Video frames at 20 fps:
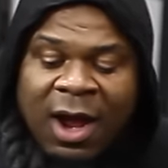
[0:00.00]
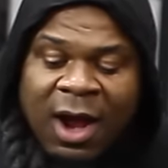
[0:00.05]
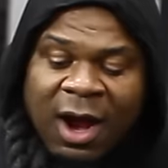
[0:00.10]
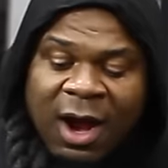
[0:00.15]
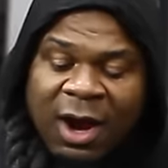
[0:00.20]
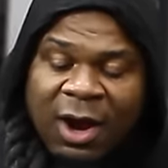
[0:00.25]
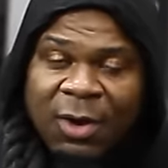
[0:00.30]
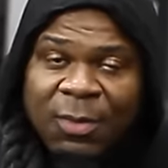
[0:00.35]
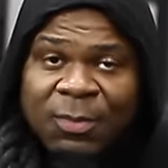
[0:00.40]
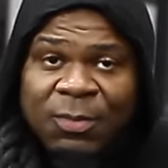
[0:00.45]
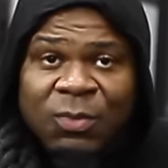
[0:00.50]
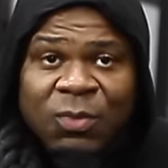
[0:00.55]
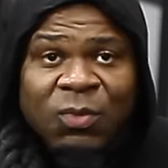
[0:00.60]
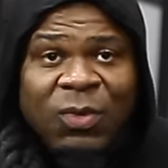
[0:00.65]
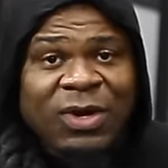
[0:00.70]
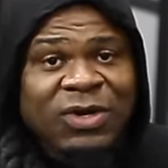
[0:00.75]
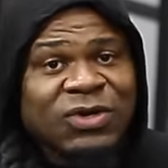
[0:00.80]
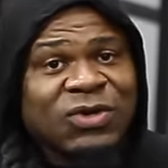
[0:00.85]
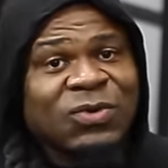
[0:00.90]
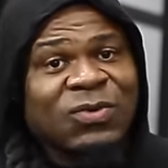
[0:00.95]
um,
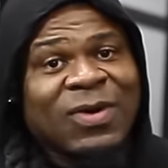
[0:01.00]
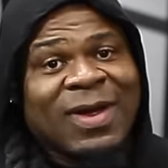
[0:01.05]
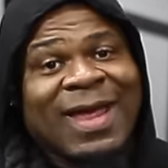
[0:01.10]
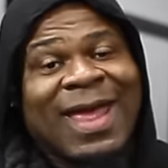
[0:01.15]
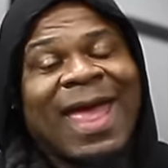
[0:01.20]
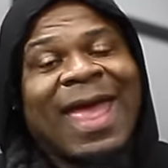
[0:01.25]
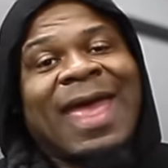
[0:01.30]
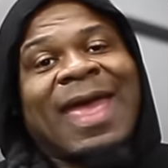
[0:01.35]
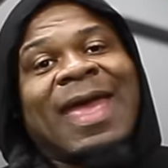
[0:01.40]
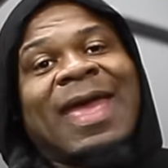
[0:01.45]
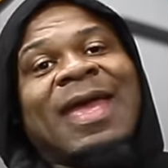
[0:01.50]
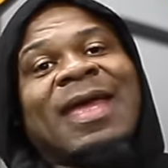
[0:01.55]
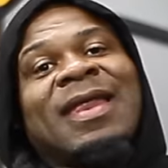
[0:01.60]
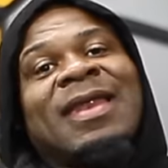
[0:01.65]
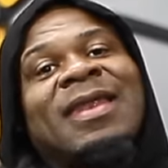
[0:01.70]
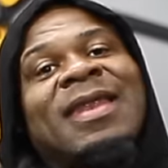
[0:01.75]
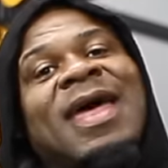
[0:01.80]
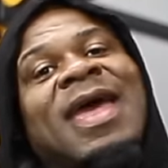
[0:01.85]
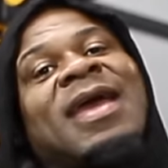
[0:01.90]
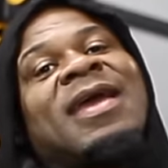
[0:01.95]
when doing a
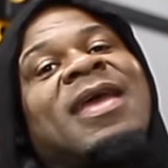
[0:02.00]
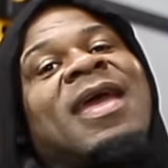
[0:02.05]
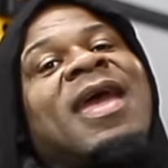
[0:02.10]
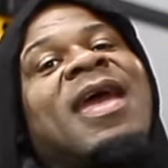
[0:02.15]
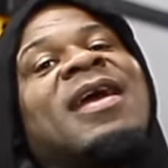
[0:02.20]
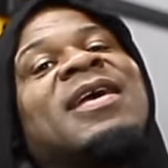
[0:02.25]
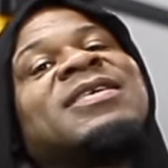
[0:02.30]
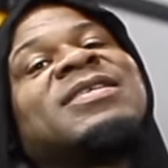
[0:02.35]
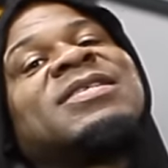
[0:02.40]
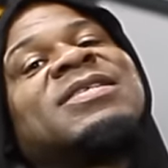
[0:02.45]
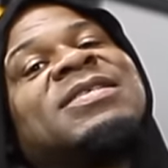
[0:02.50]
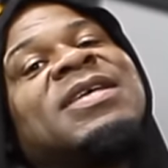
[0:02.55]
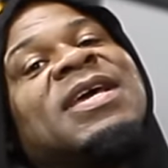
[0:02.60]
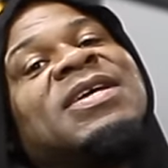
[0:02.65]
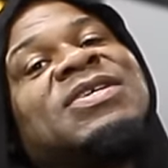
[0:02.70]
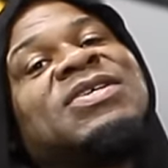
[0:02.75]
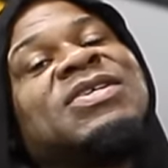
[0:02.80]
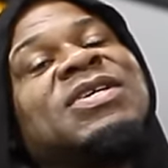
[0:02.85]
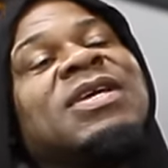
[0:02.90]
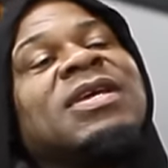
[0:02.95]
leg
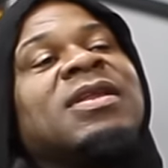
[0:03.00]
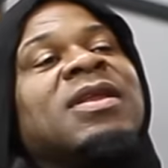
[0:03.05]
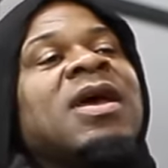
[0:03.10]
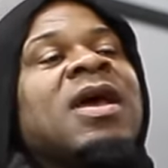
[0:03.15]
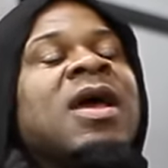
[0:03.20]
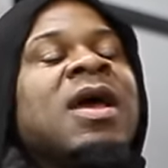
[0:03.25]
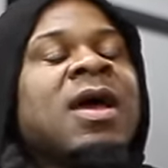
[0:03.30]
extension,